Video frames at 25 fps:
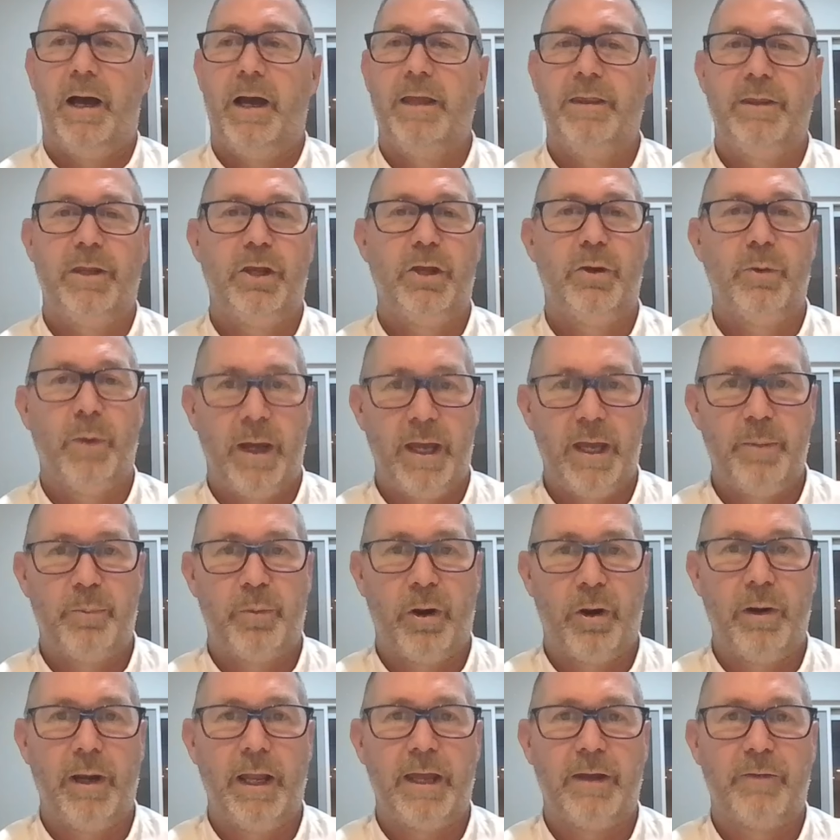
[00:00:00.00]
uh, in the U
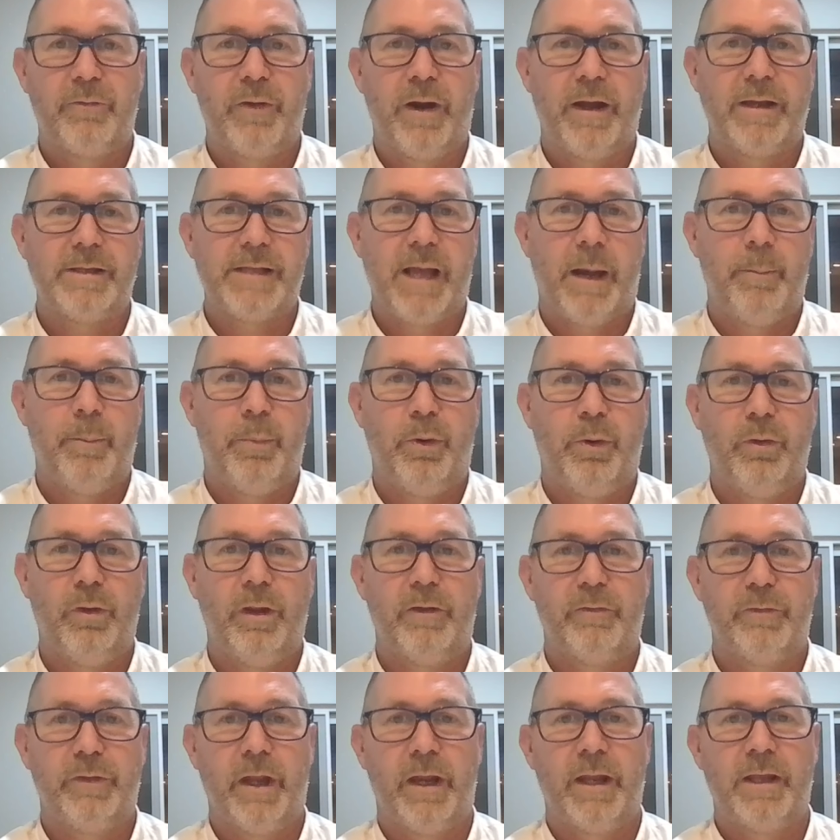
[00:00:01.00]
A E Pro League, for
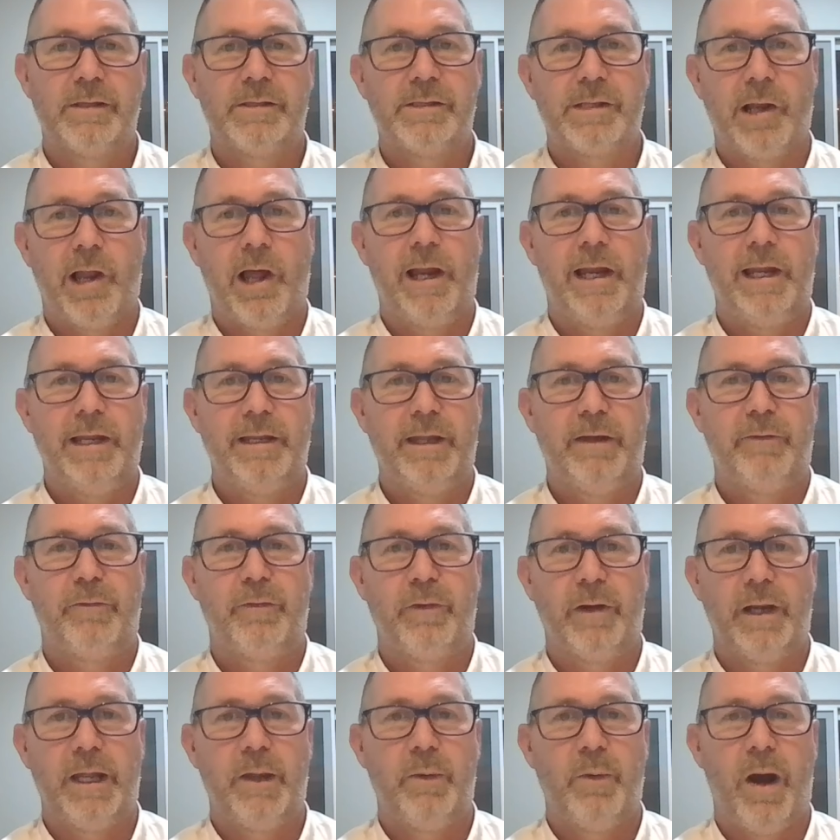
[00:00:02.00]
example, they've done it
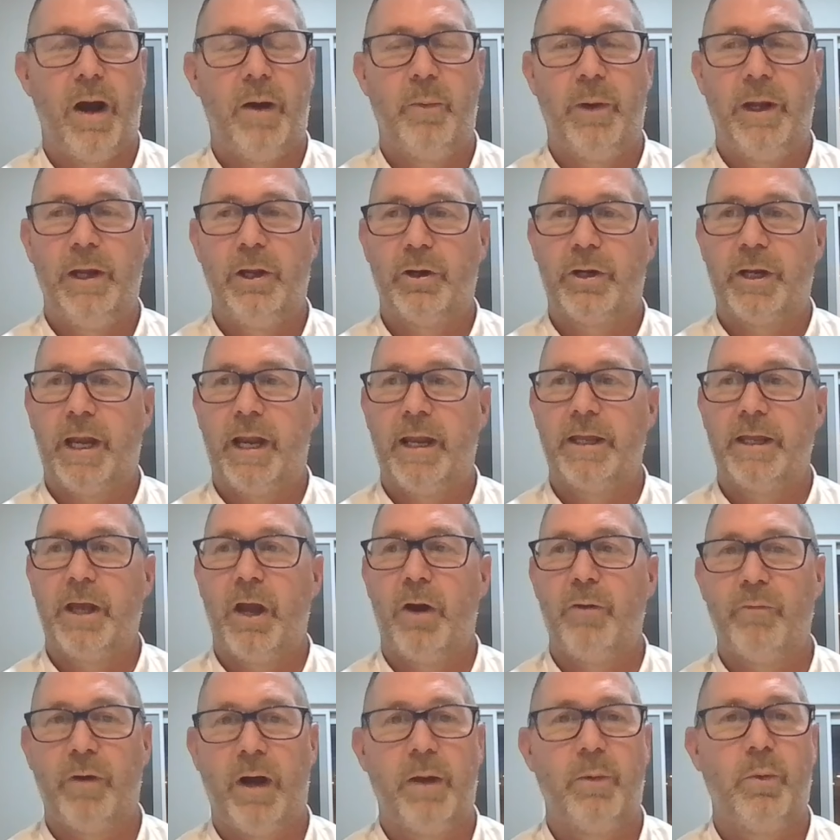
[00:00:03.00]
slightly differently where we're
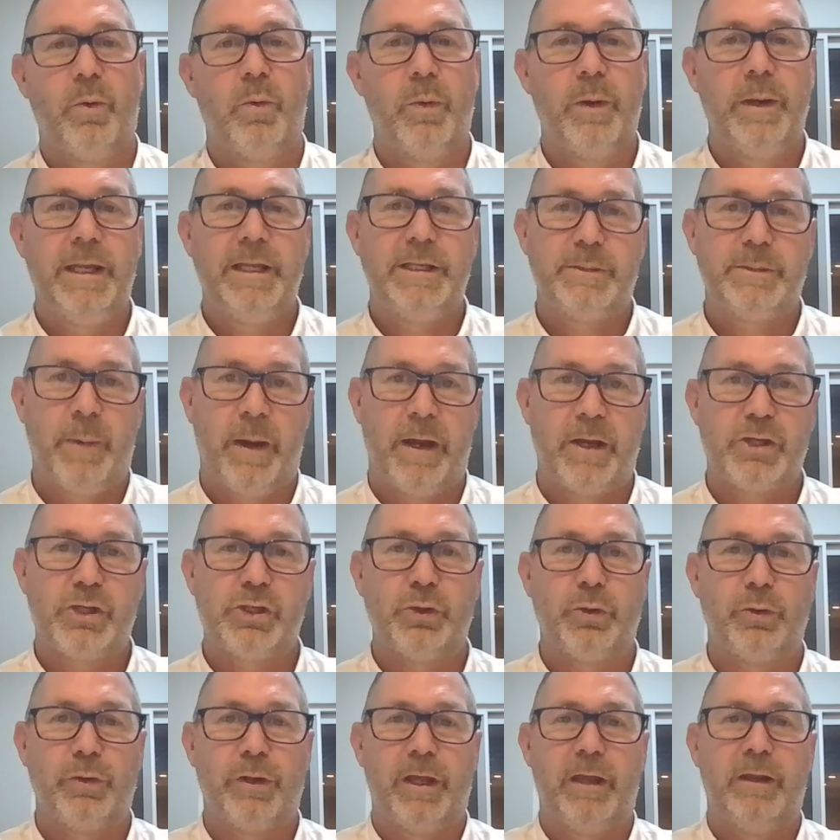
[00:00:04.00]
looking at it going, right, well, we need to
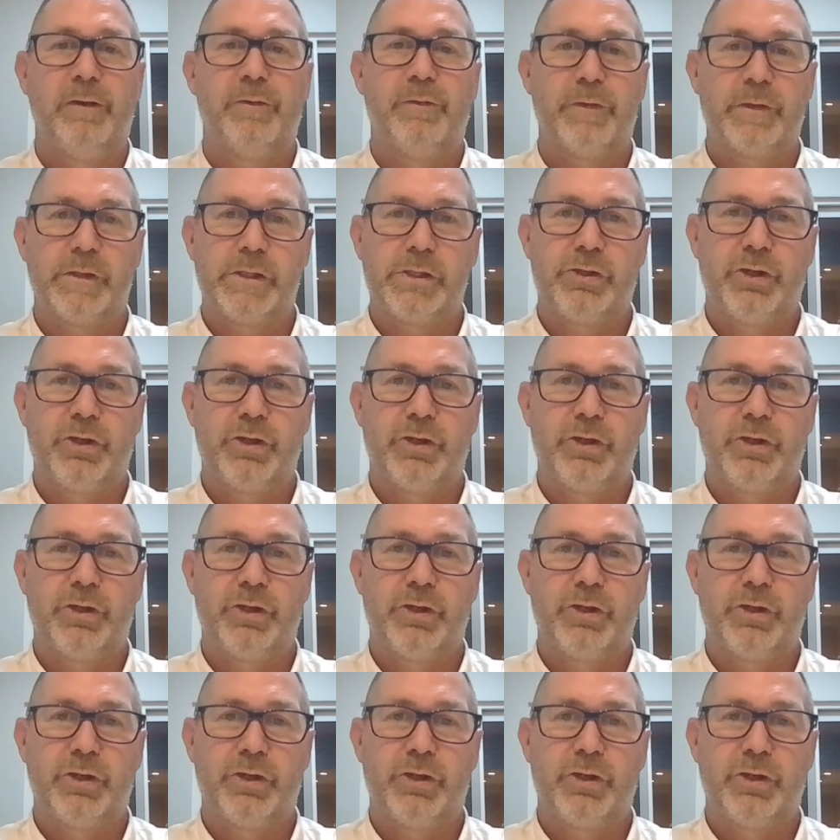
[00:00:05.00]
make sure the